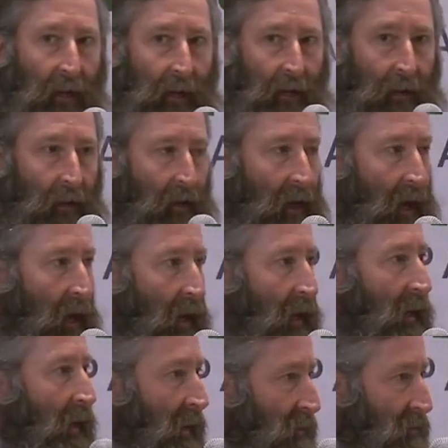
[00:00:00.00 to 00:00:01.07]
And
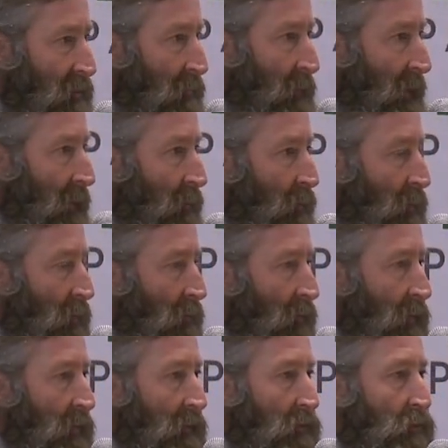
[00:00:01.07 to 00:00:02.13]
I estimate when you
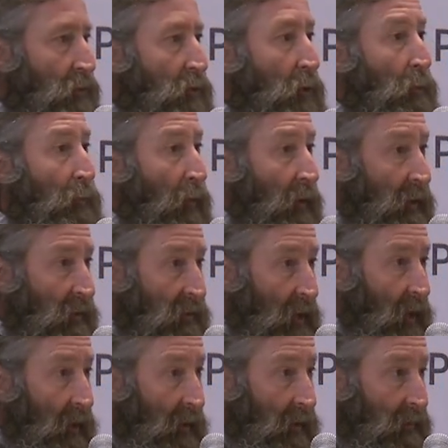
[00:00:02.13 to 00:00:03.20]
look at super
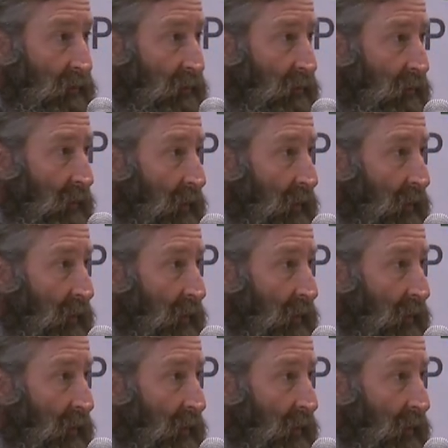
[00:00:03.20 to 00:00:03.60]
exotics,